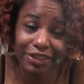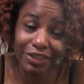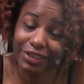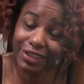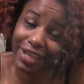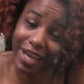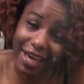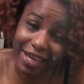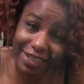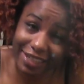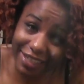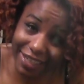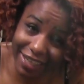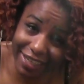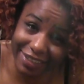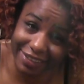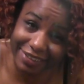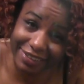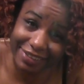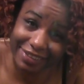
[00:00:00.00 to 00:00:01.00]
You got to
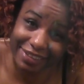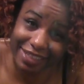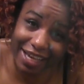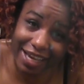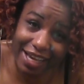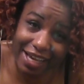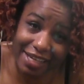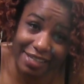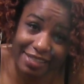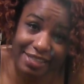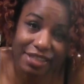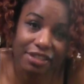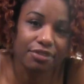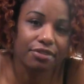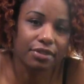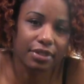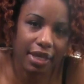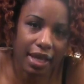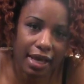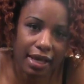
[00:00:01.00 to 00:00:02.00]
exercise, and
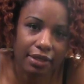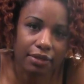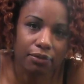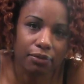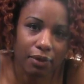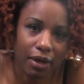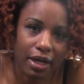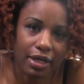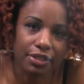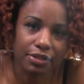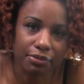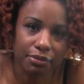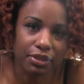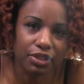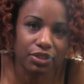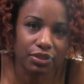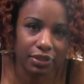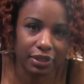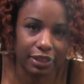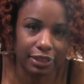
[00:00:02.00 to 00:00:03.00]
you got to watch
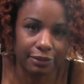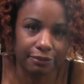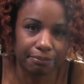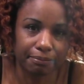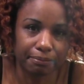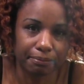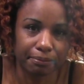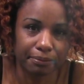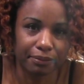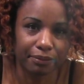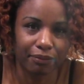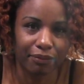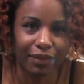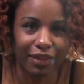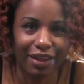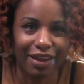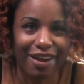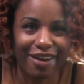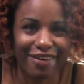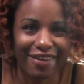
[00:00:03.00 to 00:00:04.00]
what you eat.
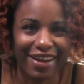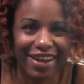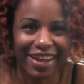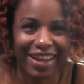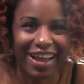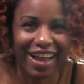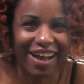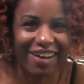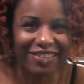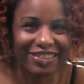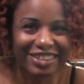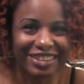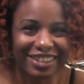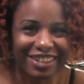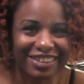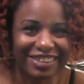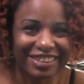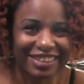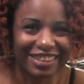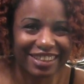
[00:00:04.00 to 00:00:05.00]
Alright, I will
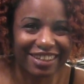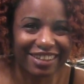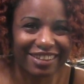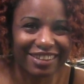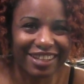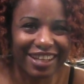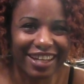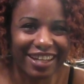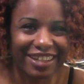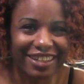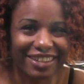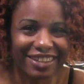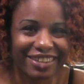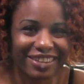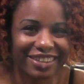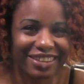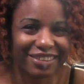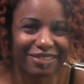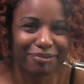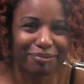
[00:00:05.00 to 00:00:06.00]
talk to y'all later.
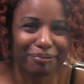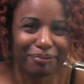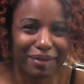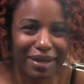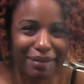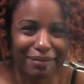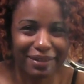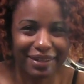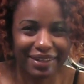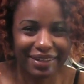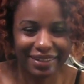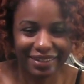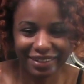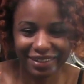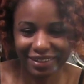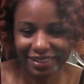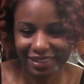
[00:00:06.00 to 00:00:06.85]
Bye-bye.